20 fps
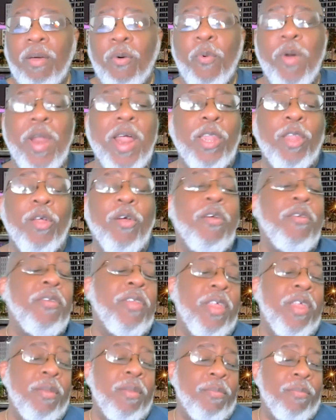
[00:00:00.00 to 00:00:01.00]
what i
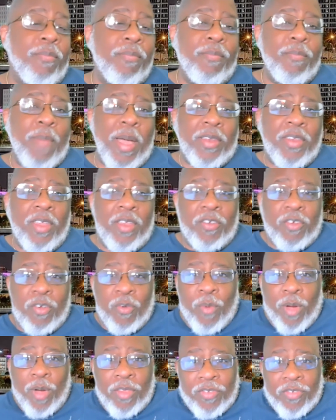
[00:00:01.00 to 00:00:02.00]
learned in my
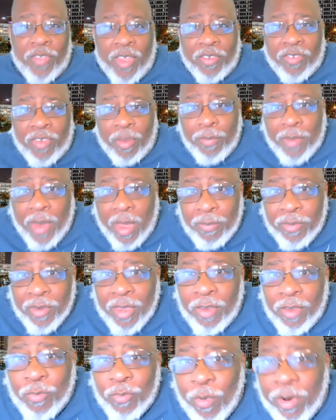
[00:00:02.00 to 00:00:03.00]
teaching was that sometimes
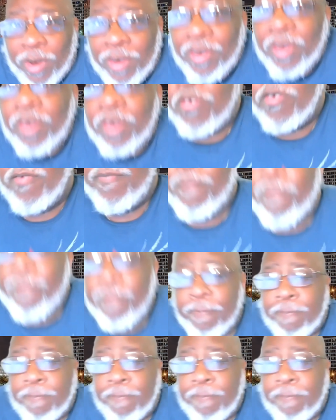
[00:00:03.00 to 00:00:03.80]
kids want attention